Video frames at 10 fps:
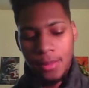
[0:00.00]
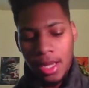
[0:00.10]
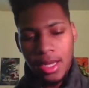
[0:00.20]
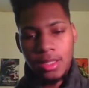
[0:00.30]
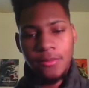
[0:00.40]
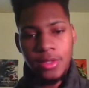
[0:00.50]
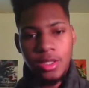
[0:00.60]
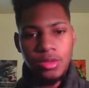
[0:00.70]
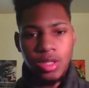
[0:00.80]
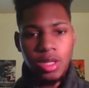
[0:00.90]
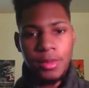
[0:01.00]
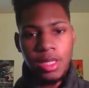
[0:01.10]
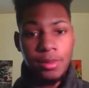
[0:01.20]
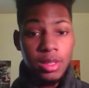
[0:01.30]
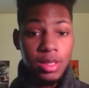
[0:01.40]
my Gundam videos are going to be
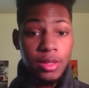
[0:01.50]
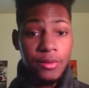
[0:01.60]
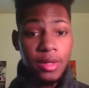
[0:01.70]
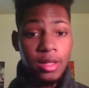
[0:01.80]
completely different now.